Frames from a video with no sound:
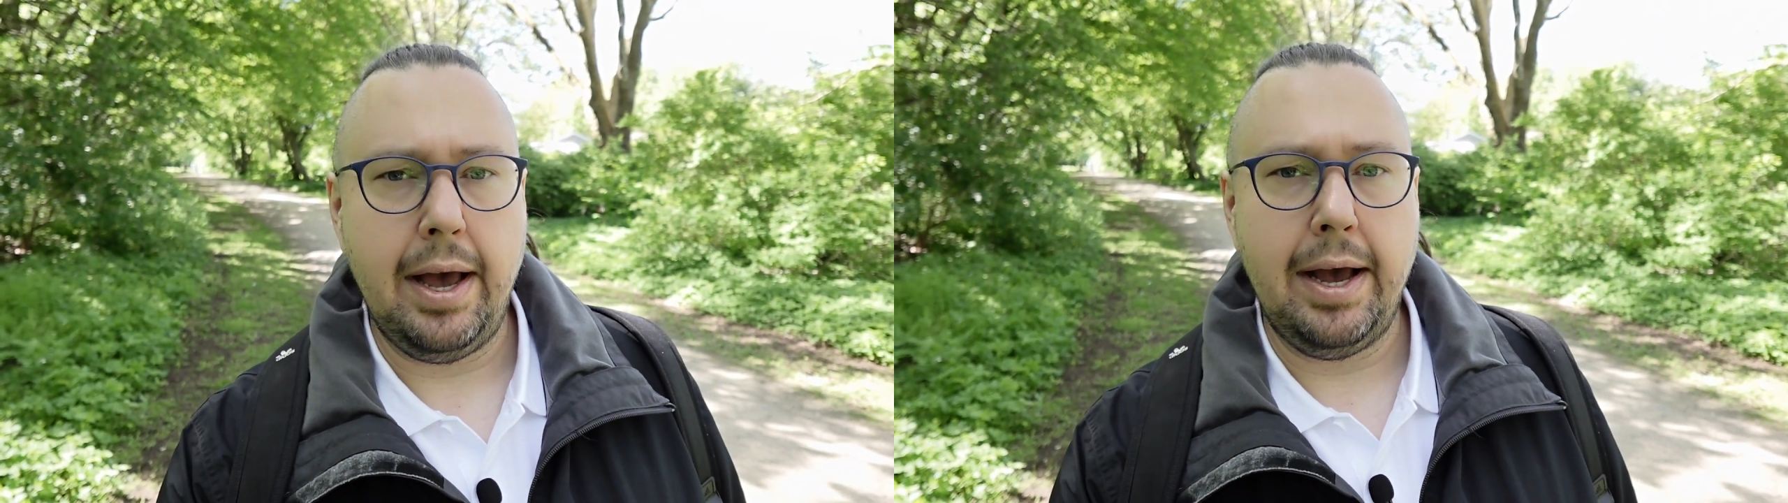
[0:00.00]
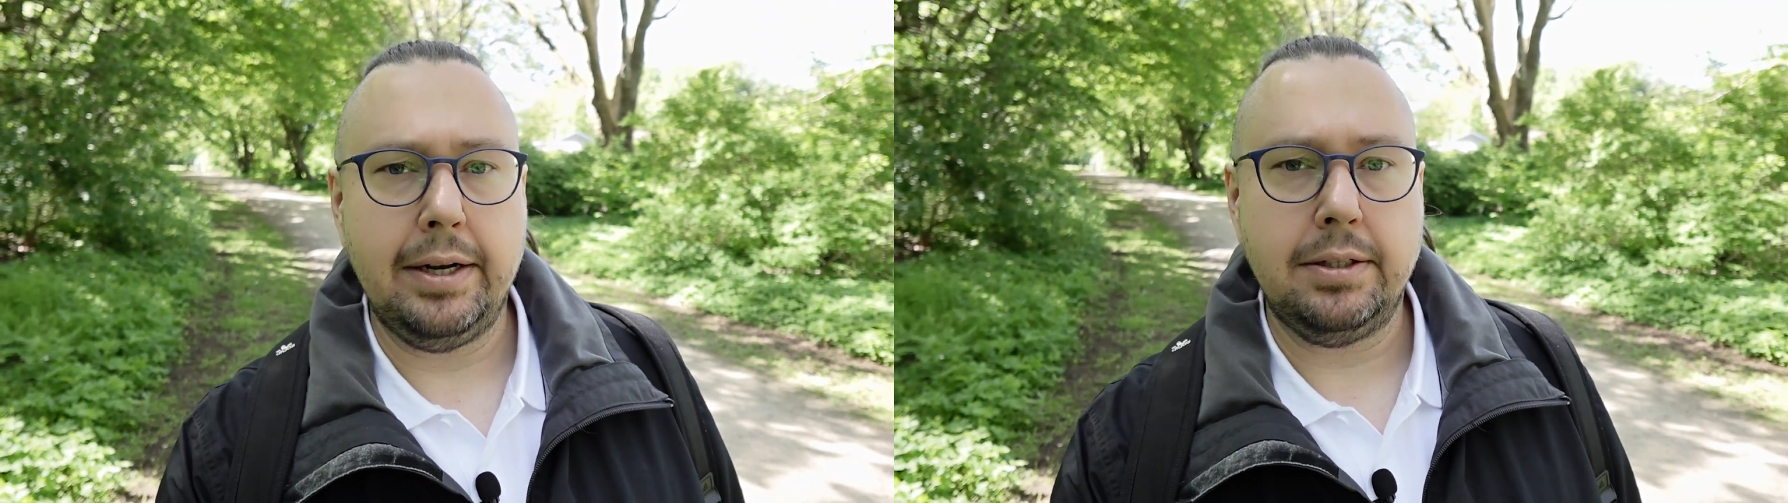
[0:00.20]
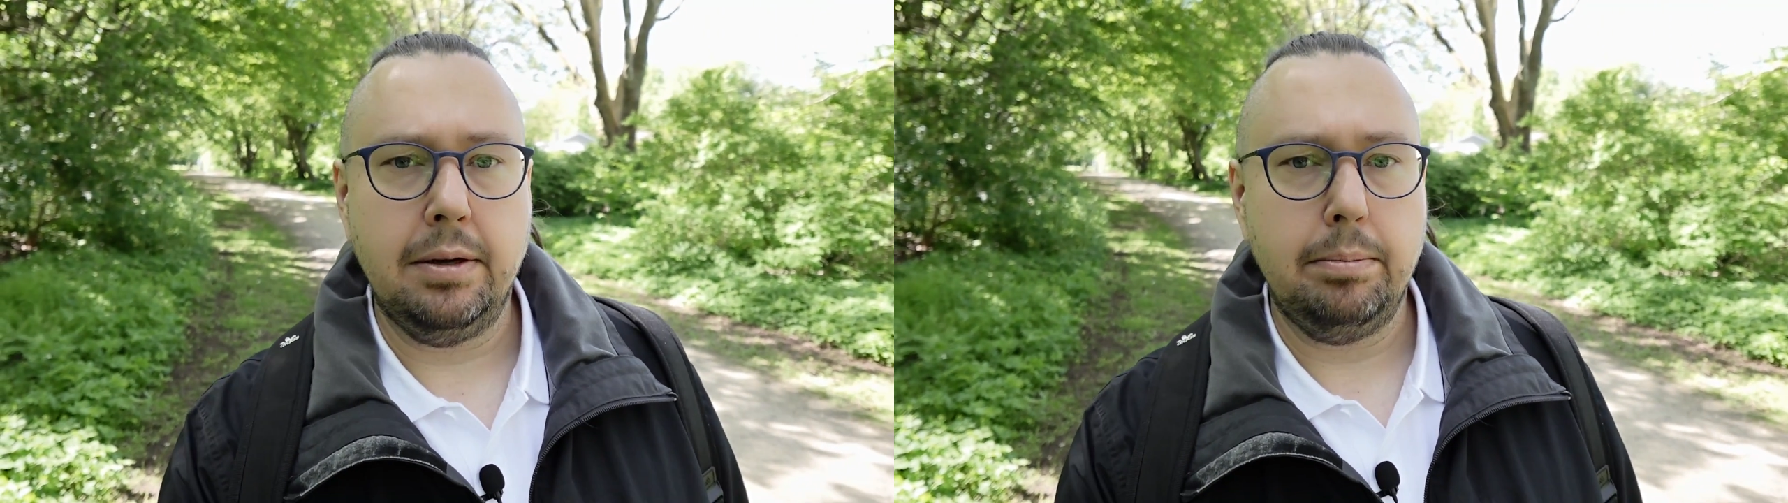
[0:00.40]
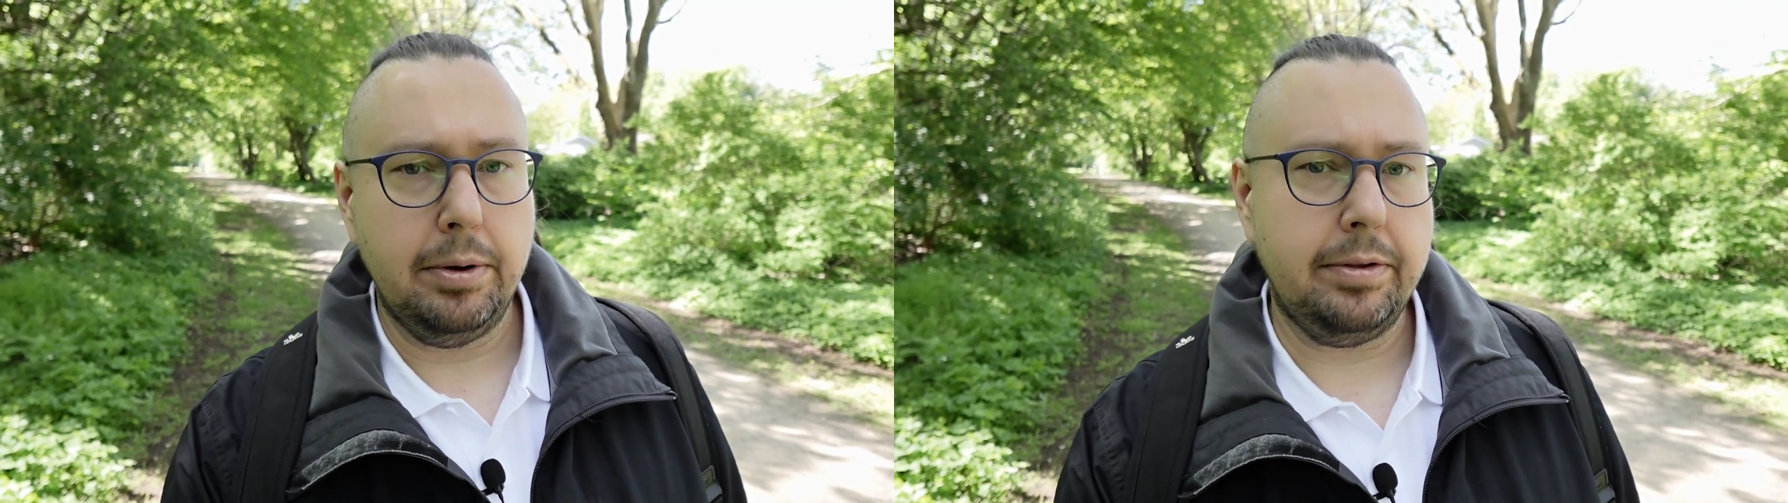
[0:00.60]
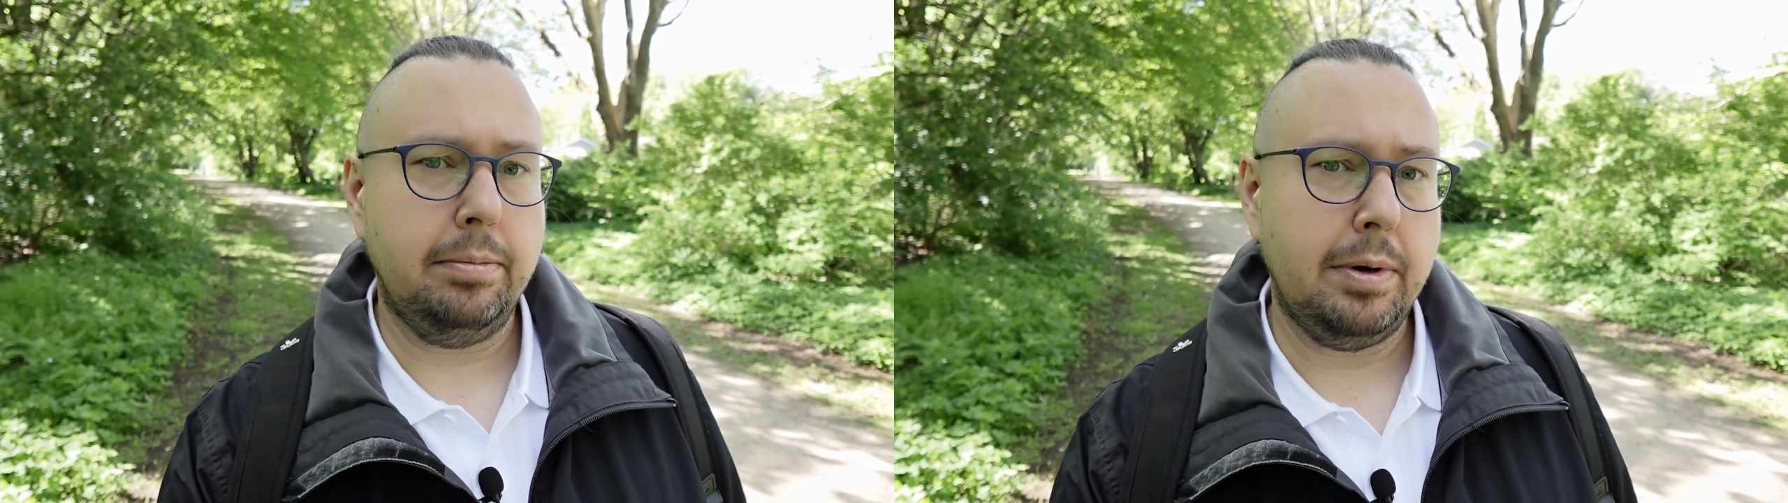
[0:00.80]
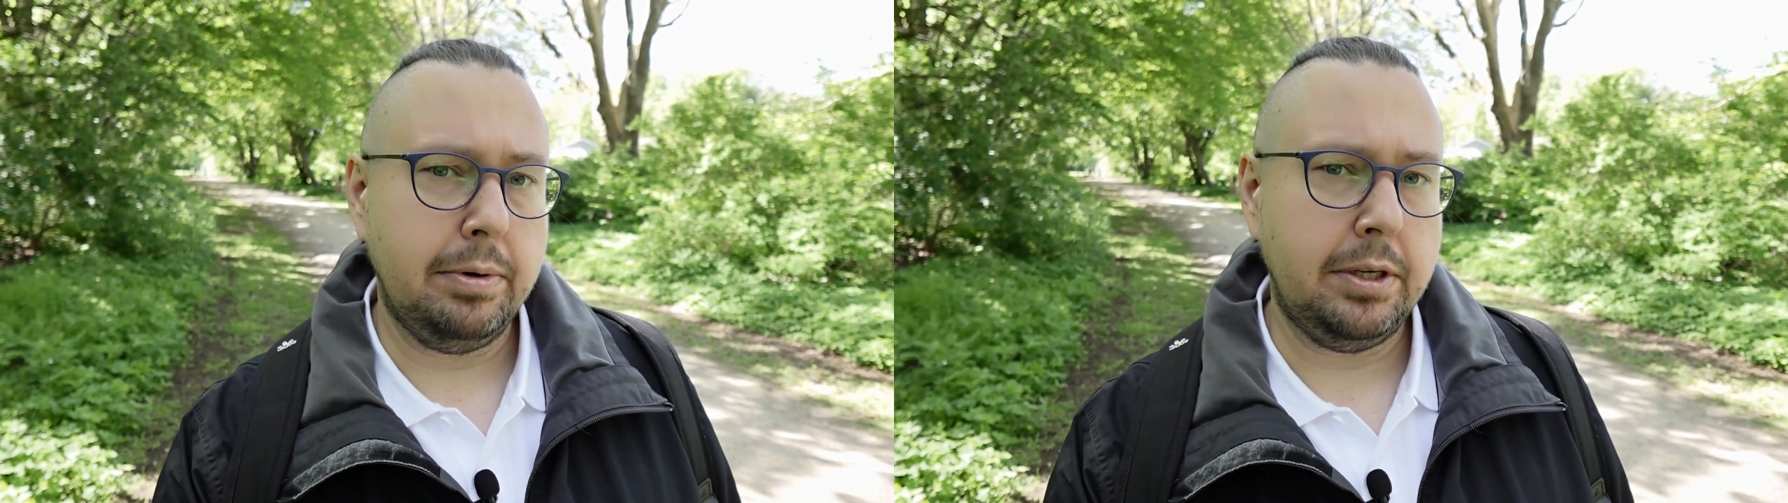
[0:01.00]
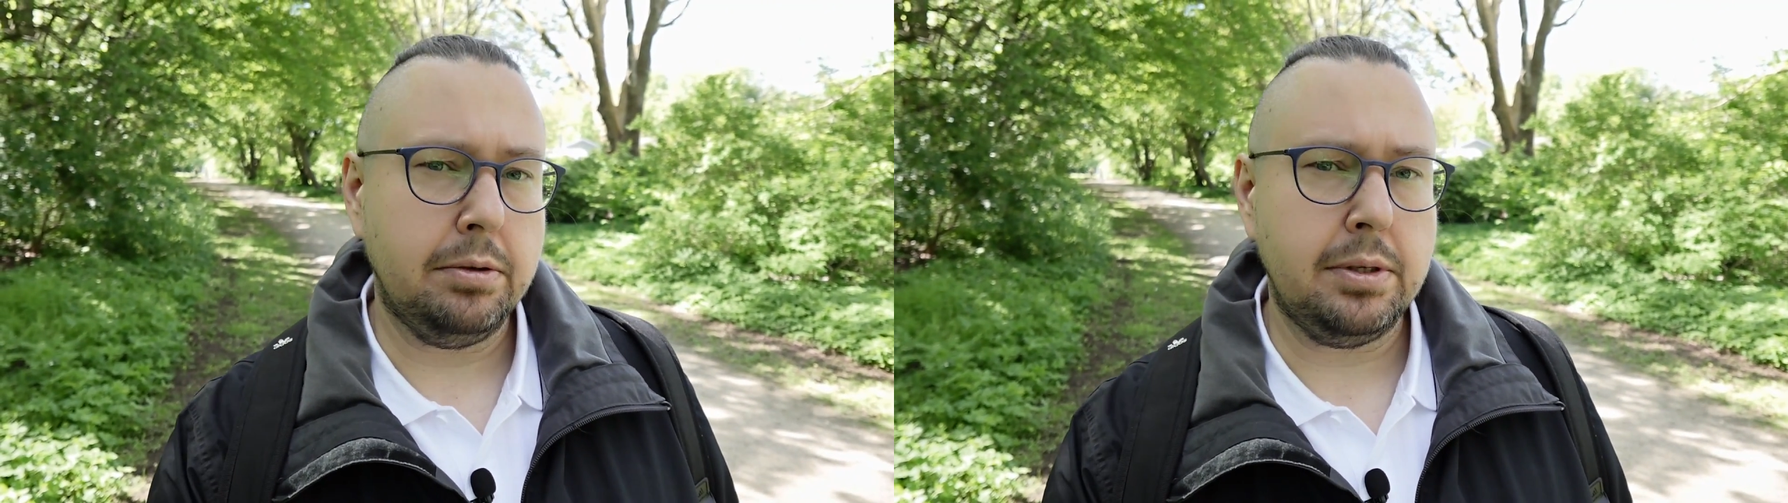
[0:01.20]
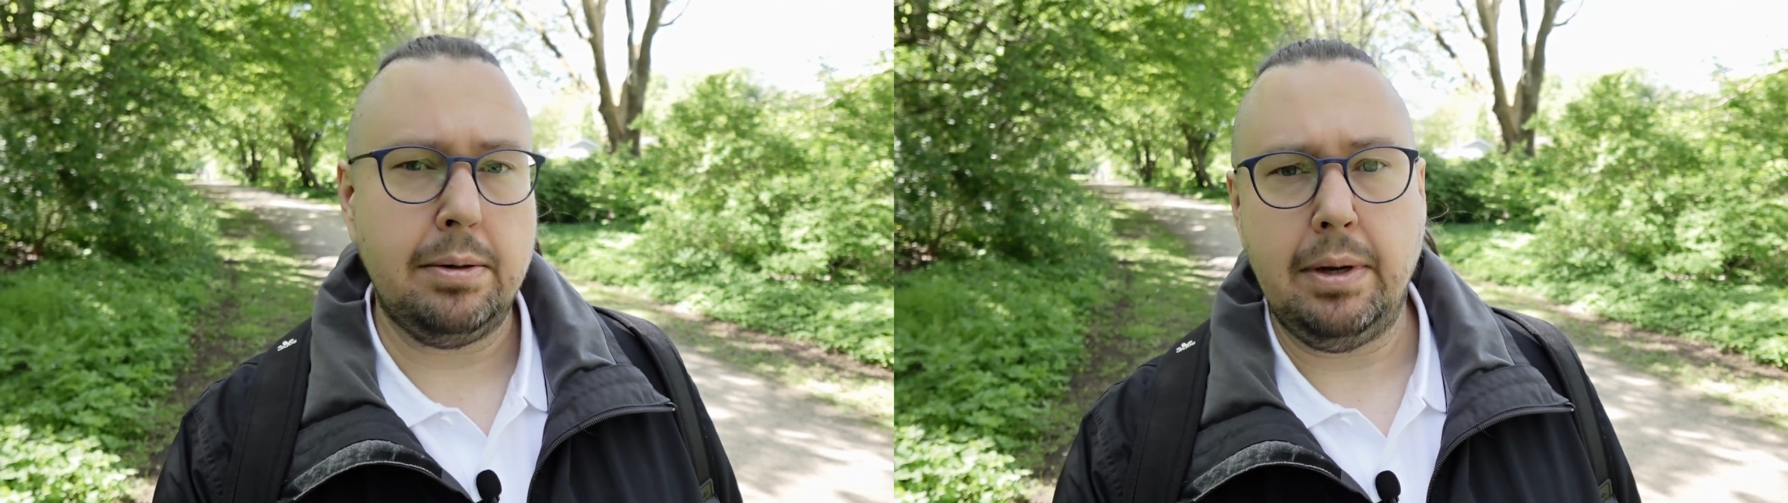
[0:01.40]
and both my
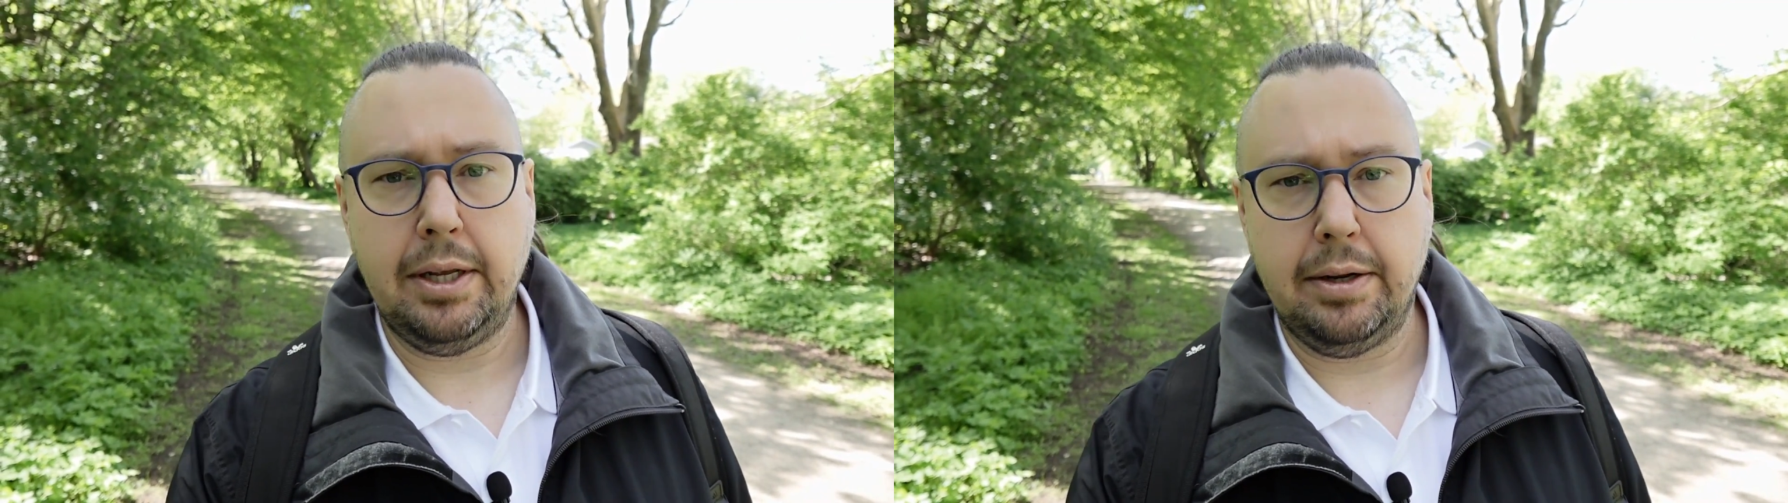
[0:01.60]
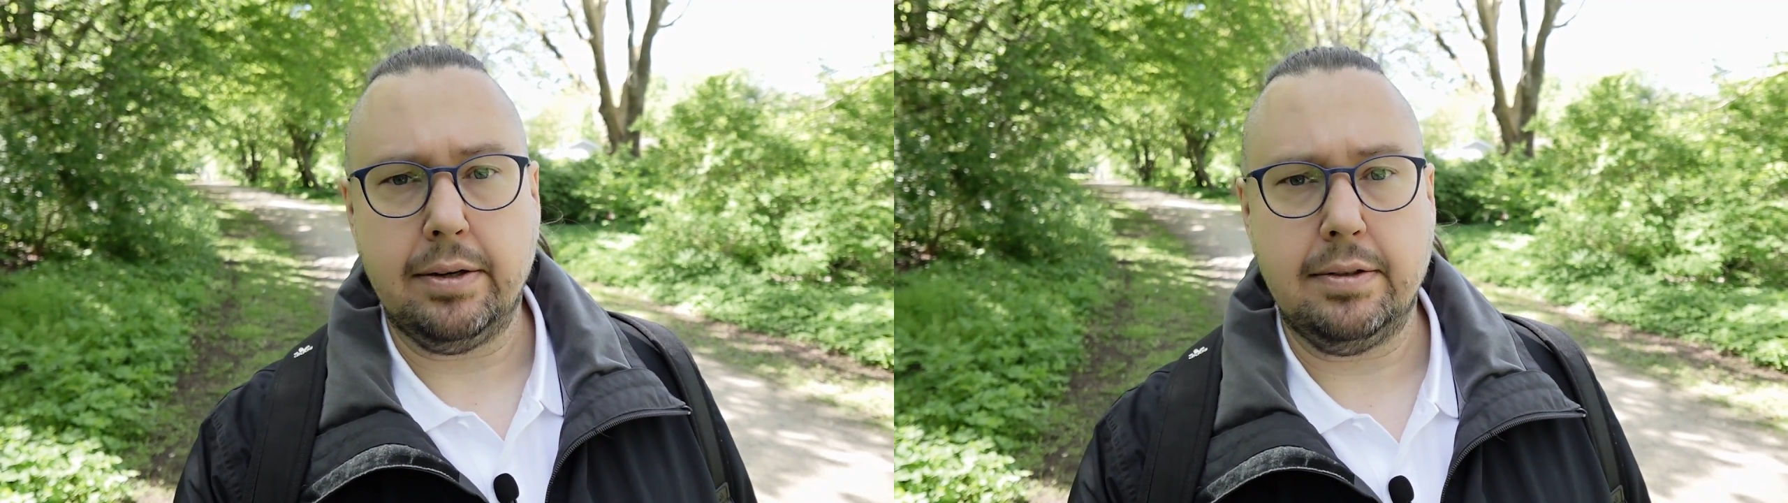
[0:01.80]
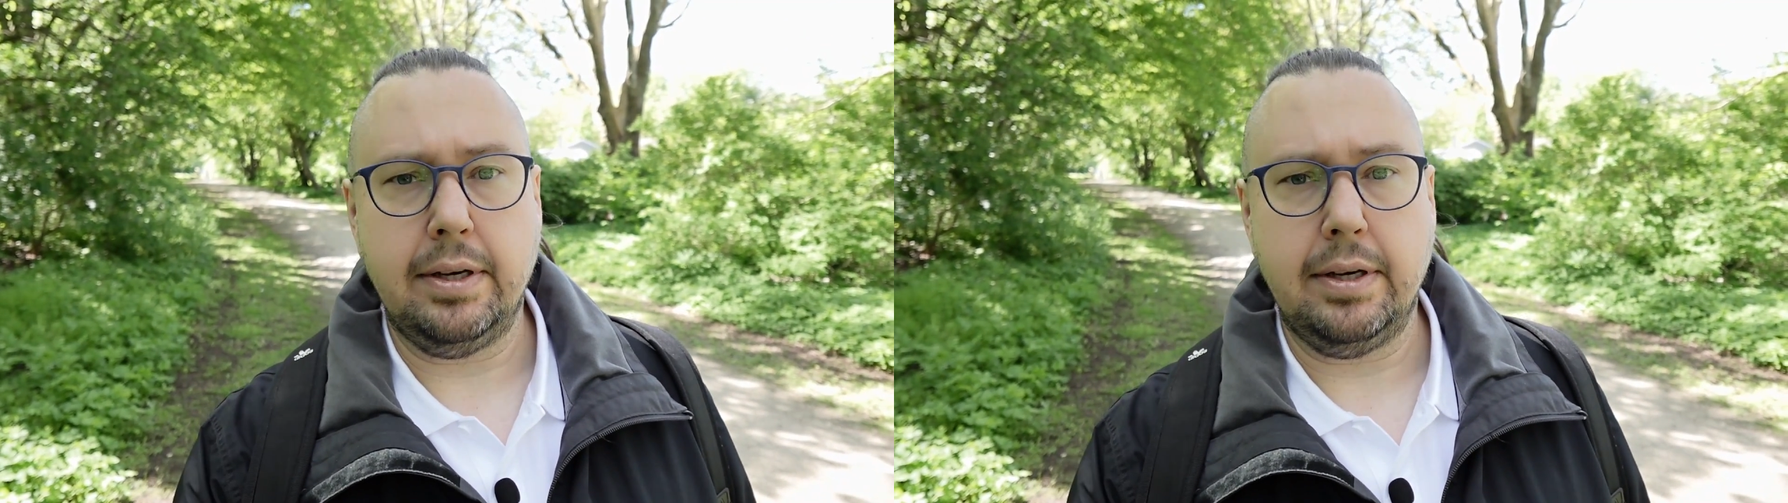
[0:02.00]
Windows and my Linux,